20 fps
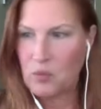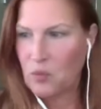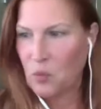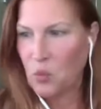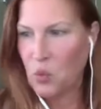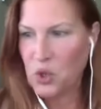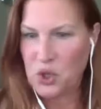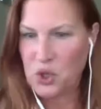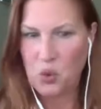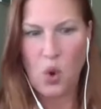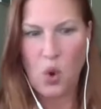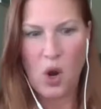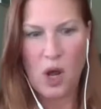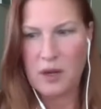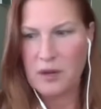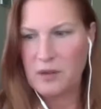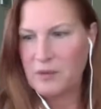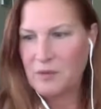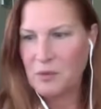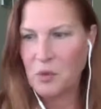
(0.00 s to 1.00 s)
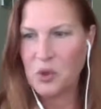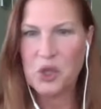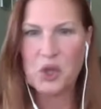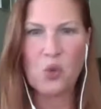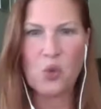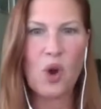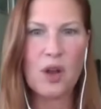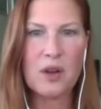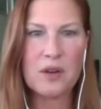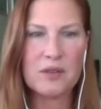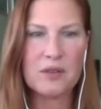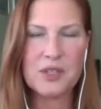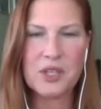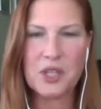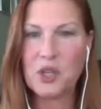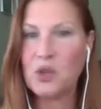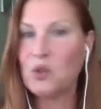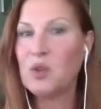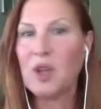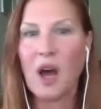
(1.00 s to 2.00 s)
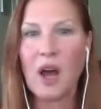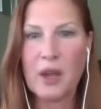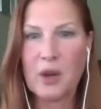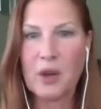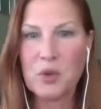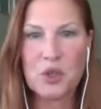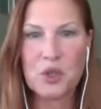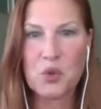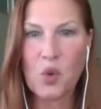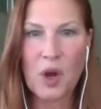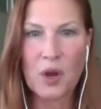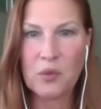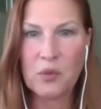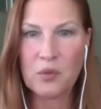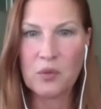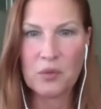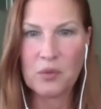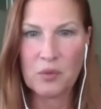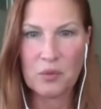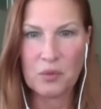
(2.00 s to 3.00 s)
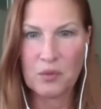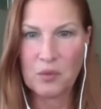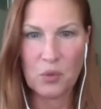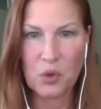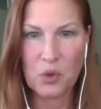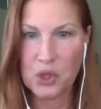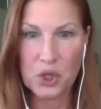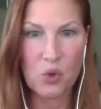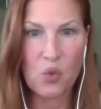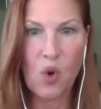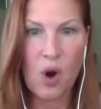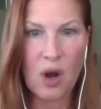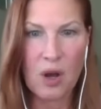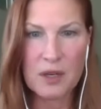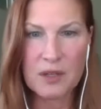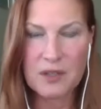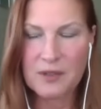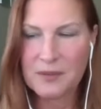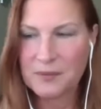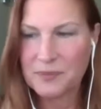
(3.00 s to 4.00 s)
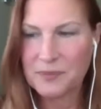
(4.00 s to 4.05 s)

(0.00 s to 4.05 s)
which one, which one do you like? Which one would you want?